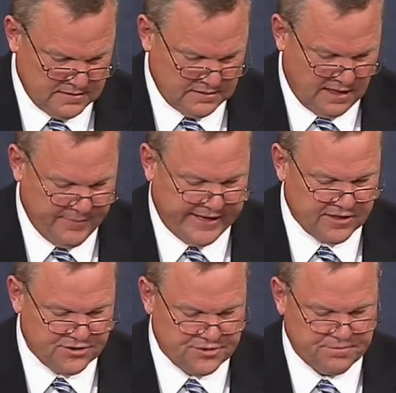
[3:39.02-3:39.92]

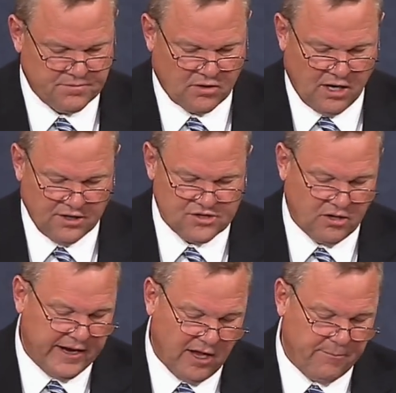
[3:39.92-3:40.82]
Lawmakers are
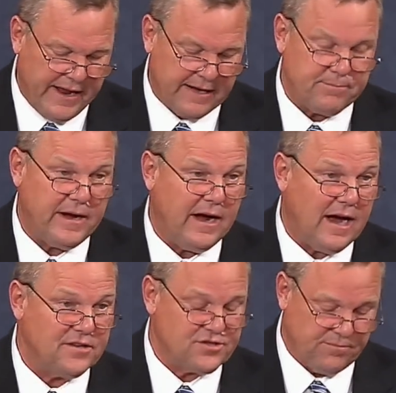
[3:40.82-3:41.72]
also held back by a
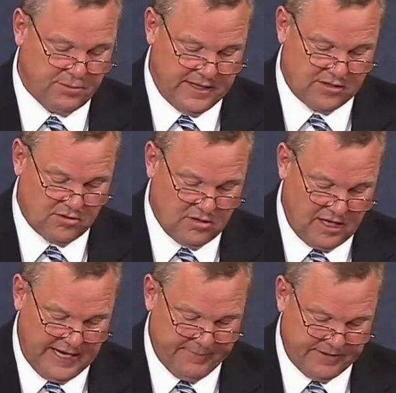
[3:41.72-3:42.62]
hostile political
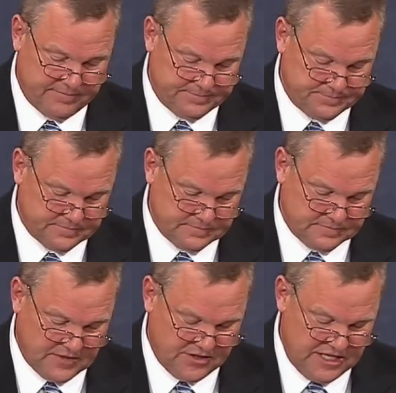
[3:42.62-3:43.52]
climate
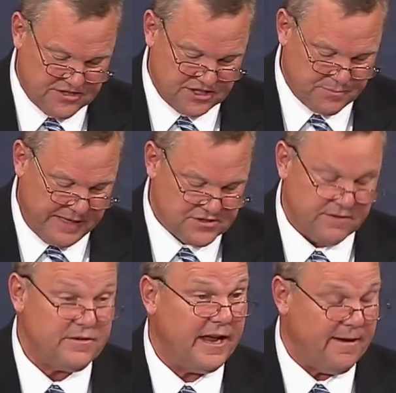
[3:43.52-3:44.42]
that these
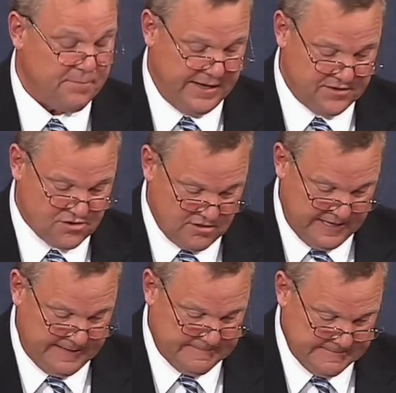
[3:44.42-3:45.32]
expensive campaigns
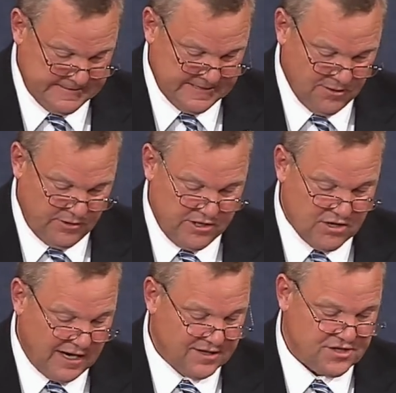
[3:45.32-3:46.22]
create. When you
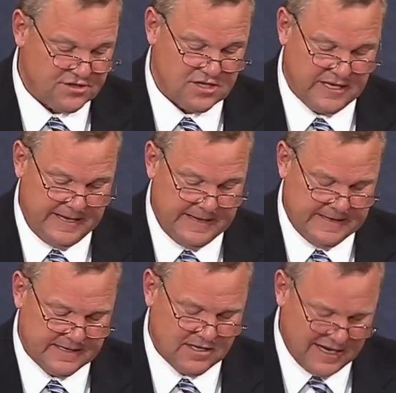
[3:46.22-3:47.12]
constantly
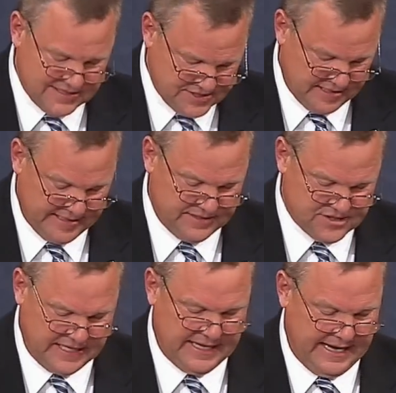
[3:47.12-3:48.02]

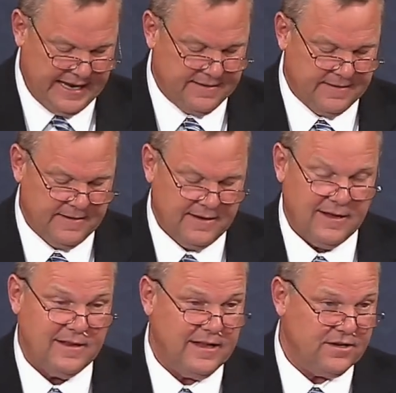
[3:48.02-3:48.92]
see an ad
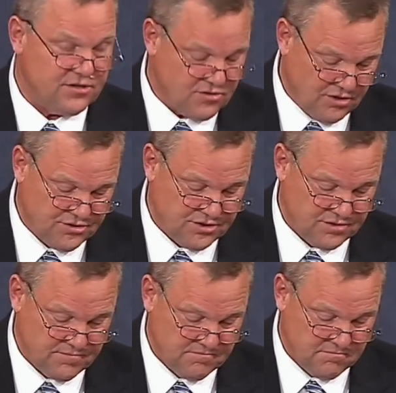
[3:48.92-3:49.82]
that distorts
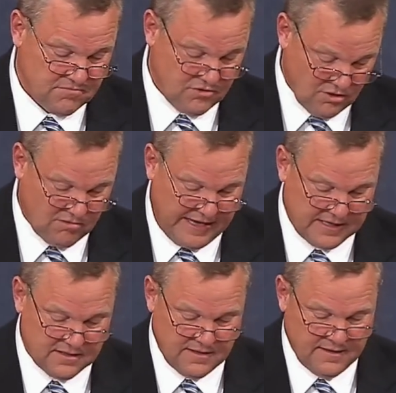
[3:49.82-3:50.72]
your
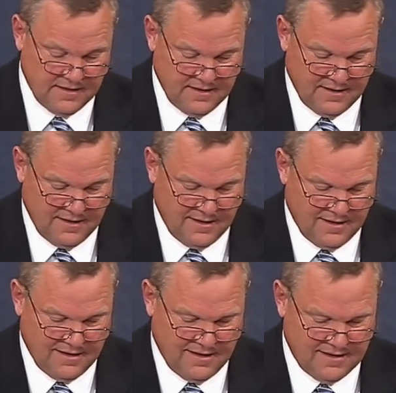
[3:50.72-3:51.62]
record,
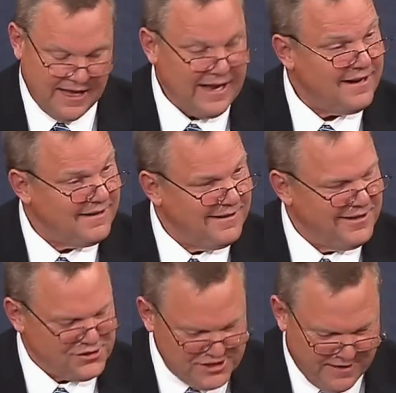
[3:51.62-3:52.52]
and then you see a